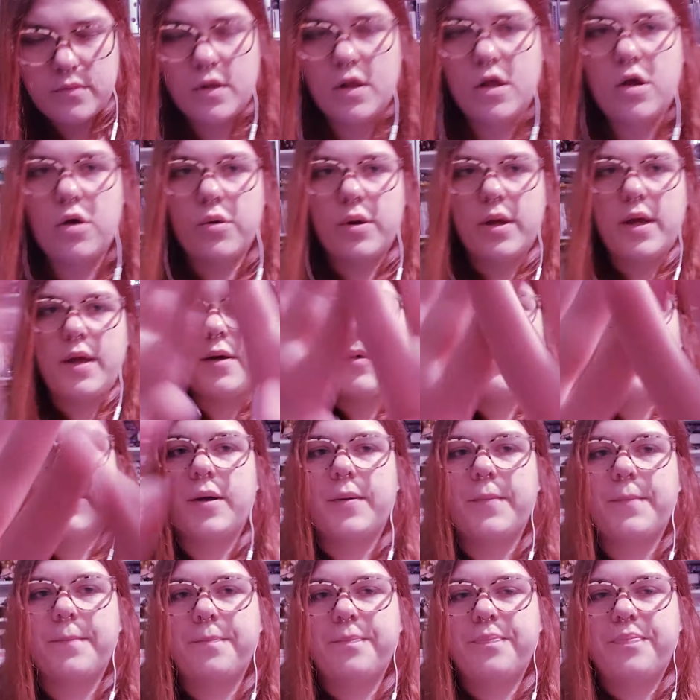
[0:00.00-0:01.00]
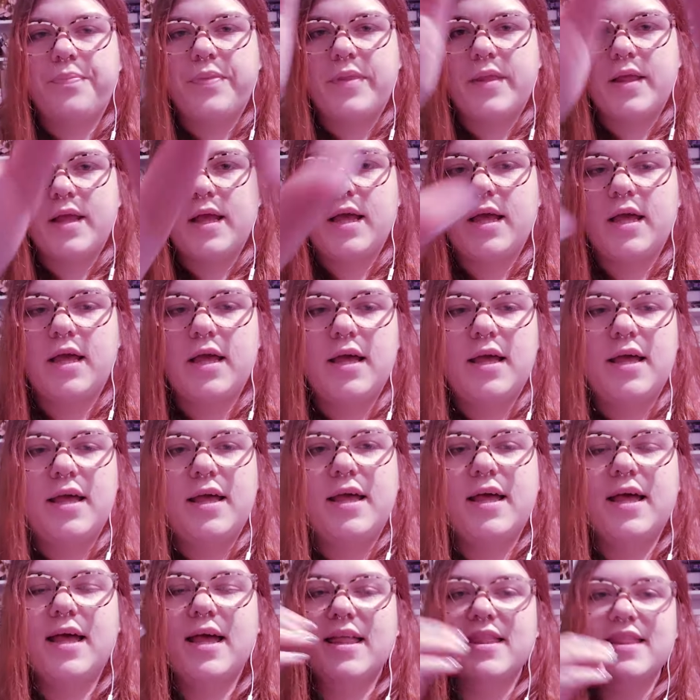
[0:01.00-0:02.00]
Okay.
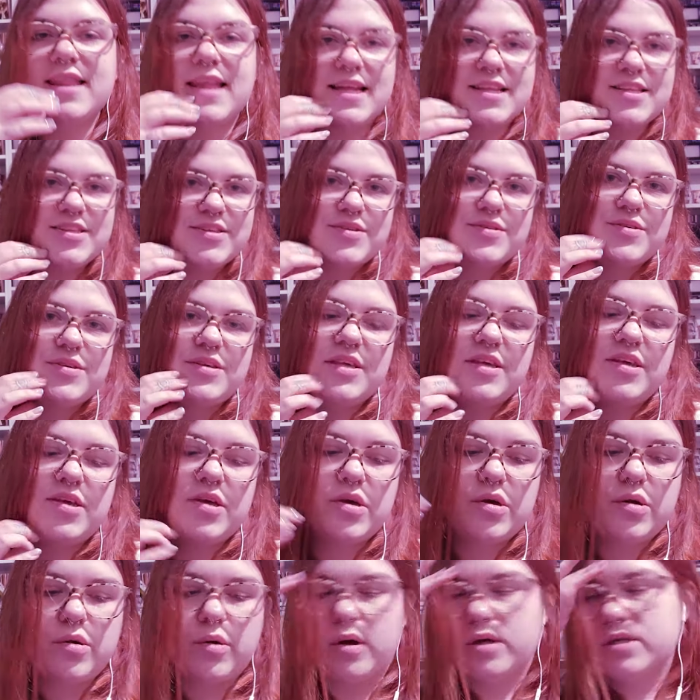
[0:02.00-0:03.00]
That's so cute.